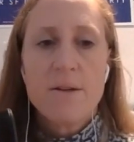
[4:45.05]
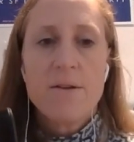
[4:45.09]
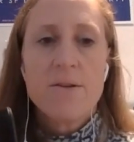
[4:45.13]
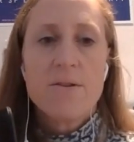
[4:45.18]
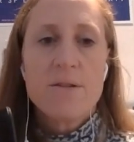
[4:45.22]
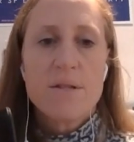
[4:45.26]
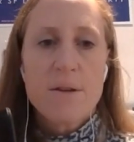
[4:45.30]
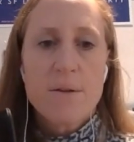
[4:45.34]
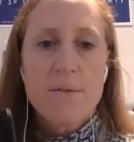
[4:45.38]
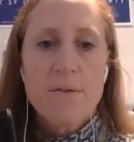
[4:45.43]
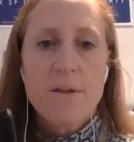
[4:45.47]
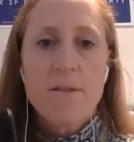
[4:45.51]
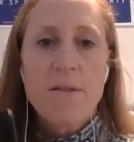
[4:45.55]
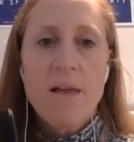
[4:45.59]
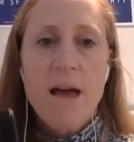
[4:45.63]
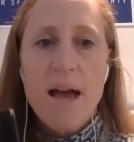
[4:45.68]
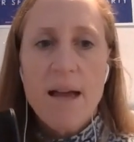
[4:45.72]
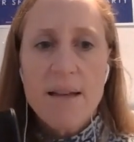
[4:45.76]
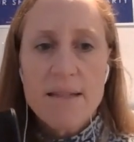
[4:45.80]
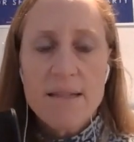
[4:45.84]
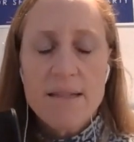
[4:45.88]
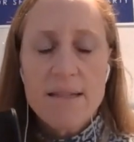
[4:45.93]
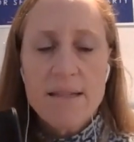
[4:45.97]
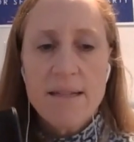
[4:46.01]
So the
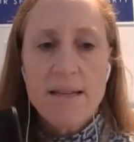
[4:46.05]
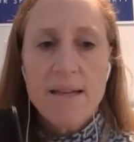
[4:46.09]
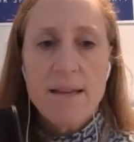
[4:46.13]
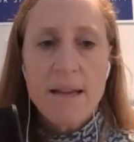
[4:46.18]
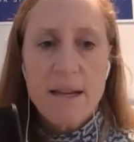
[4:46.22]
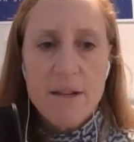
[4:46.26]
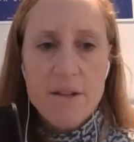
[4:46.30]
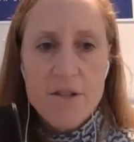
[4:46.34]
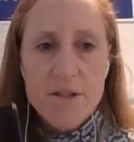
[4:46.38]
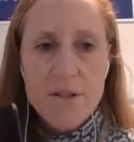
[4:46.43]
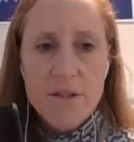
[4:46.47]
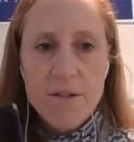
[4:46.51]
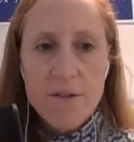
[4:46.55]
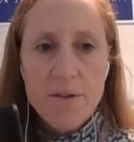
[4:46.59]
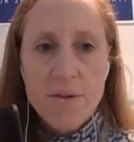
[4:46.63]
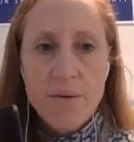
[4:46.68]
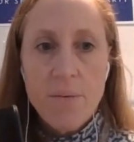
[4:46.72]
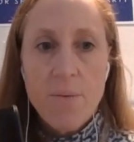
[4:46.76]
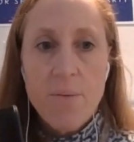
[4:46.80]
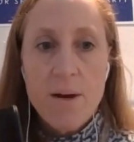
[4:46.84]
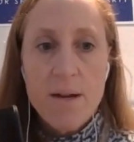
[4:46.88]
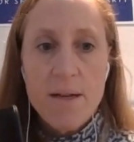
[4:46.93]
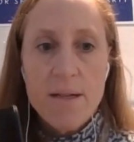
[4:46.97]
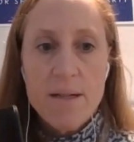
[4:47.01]
last election
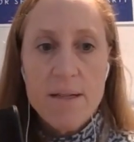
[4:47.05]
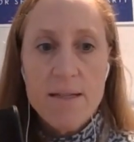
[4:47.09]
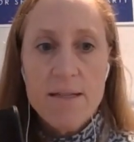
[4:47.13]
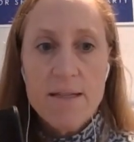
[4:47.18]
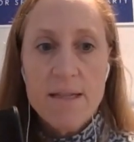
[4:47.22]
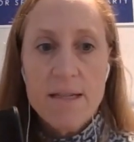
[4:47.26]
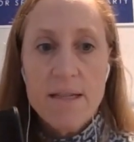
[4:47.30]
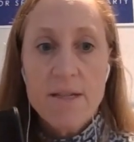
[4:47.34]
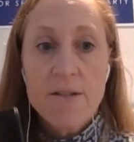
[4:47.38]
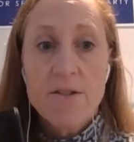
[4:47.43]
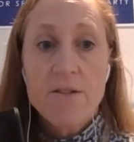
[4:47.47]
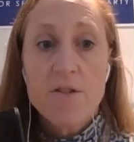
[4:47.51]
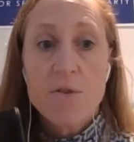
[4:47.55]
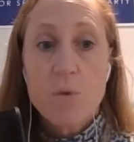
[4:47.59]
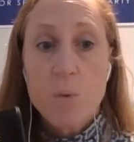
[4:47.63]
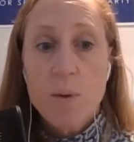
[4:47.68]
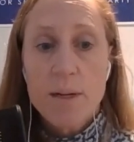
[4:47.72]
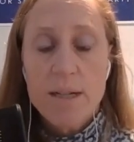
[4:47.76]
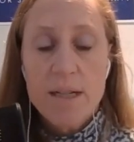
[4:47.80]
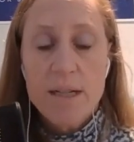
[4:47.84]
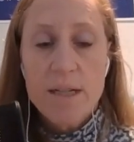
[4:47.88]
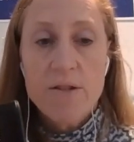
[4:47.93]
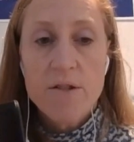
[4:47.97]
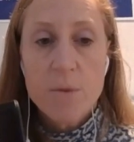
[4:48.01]
was in
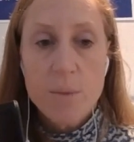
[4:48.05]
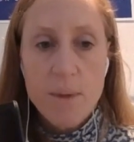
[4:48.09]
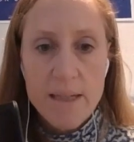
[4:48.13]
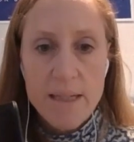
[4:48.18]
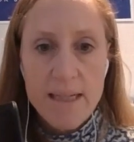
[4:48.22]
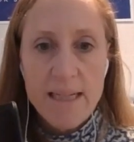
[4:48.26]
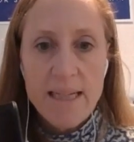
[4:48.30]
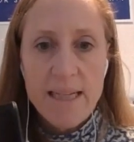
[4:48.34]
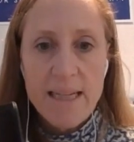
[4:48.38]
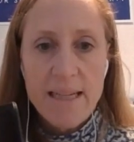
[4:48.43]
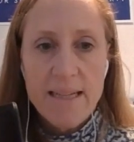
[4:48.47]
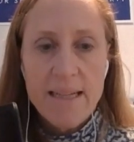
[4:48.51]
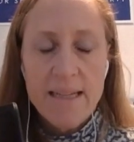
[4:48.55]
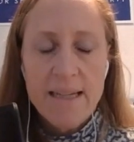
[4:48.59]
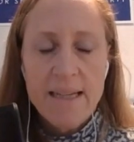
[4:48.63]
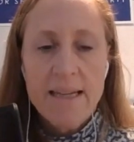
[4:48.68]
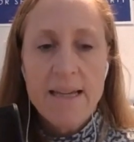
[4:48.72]
2020.